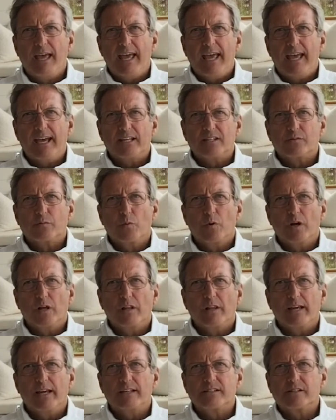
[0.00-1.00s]
as
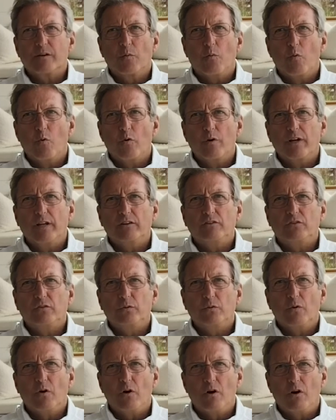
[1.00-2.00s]
well as a warning
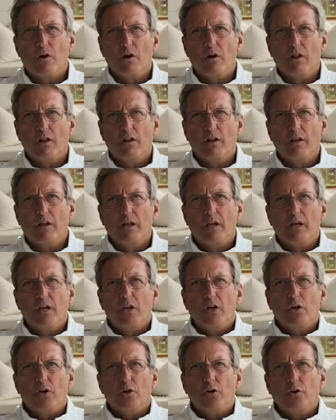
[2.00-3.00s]
to all
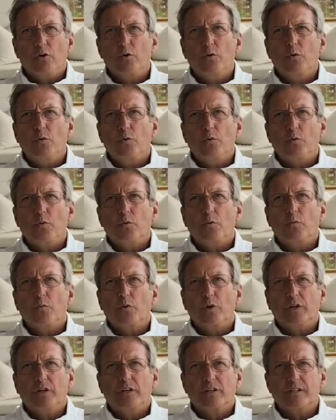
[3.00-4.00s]
who
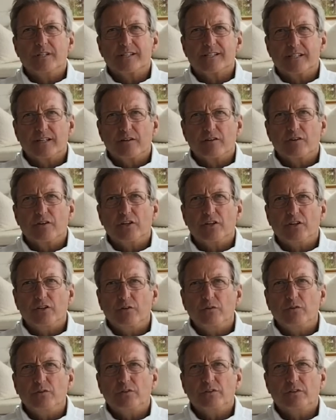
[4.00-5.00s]
would consider to
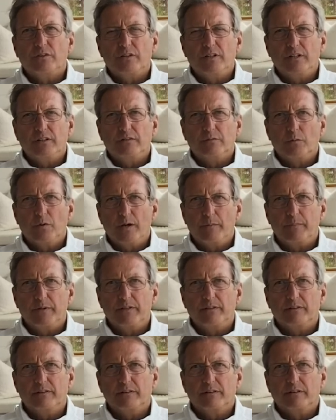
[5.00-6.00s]
use these
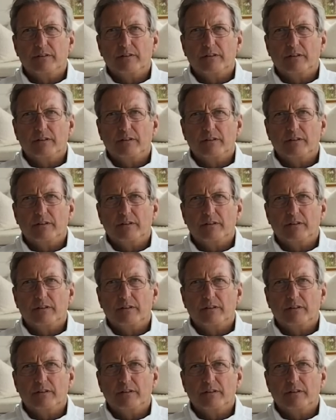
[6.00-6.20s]
weapons.